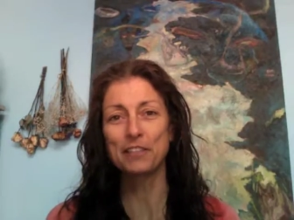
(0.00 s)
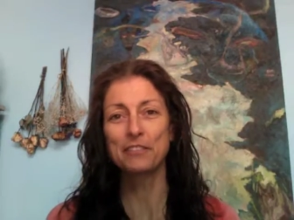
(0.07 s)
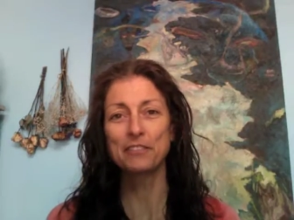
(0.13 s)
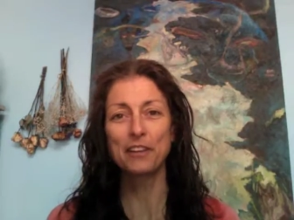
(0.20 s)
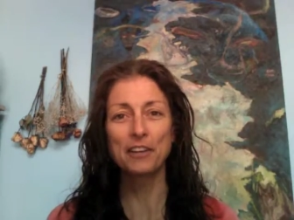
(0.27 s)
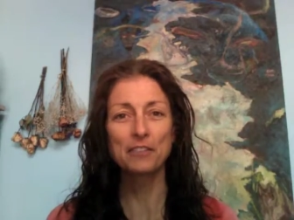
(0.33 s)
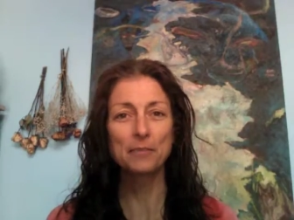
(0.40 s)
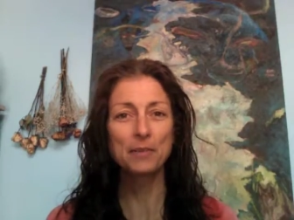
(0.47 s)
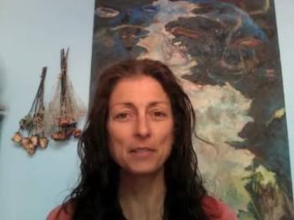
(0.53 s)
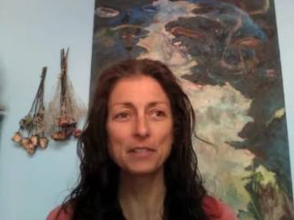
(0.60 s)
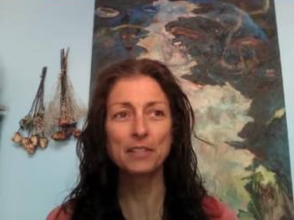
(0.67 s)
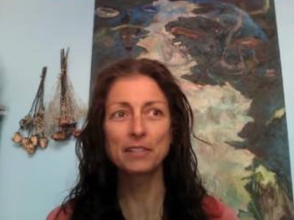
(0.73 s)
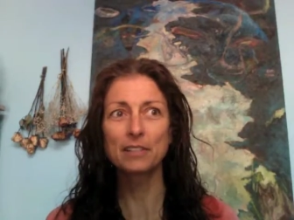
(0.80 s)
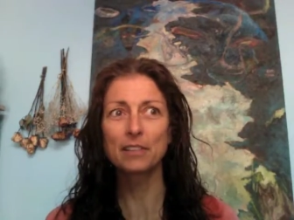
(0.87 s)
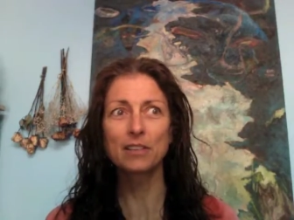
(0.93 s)
Five
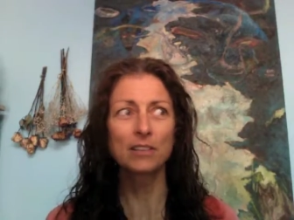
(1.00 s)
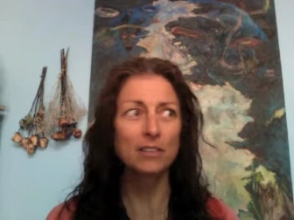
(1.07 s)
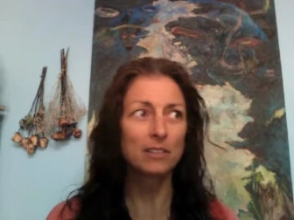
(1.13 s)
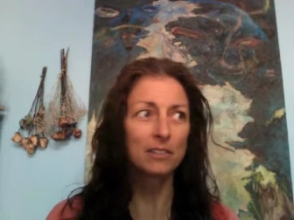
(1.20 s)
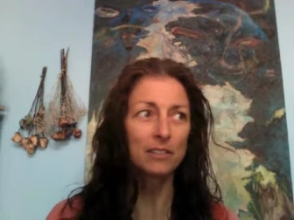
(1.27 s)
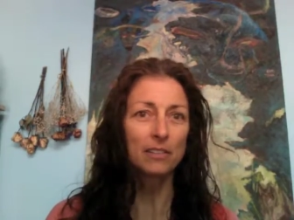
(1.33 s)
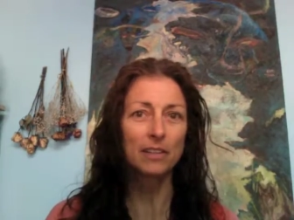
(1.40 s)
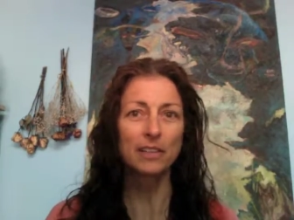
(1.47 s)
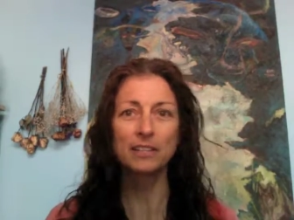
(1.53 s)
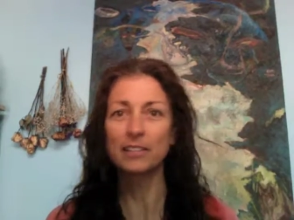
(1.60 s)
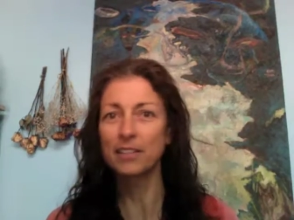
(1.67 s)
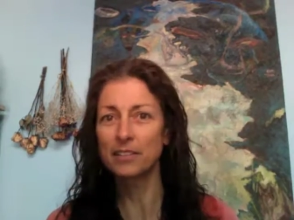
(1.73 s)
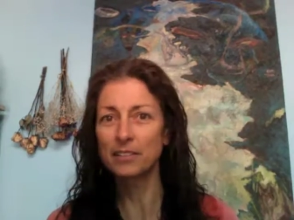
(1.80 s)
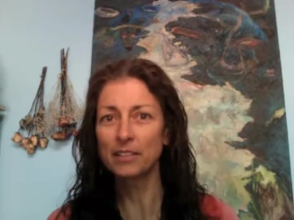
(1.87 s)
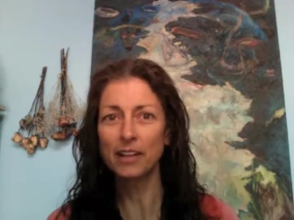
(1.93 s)
beats, oh,
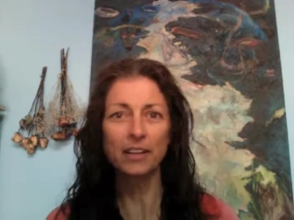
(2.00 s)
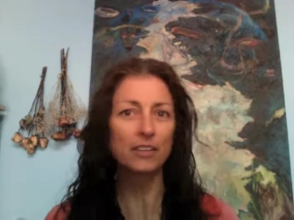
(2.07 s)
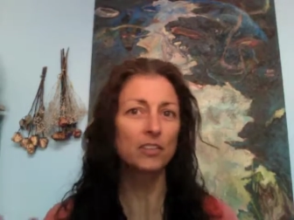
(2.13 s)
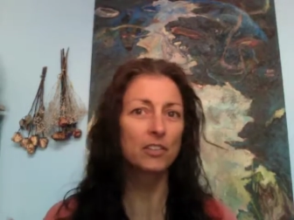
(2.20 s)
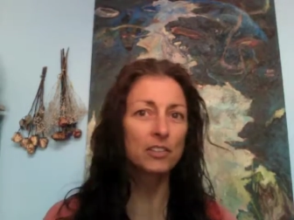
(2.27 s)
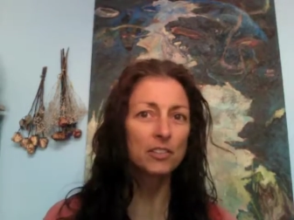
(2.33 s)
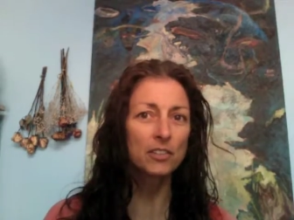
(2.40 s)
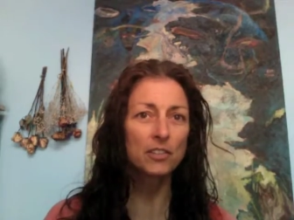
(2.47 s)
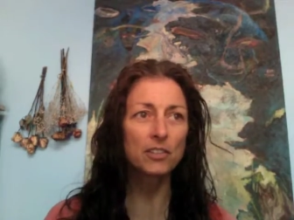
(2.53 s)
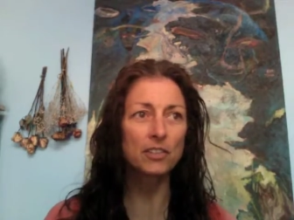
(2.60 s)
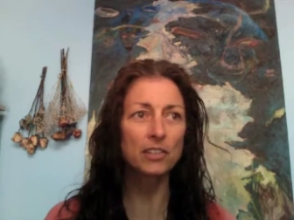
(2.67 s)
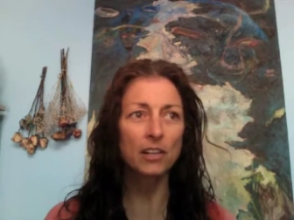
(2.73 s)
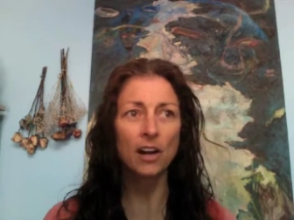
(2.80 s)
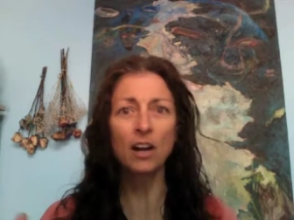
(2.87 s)
it's either late or it's early.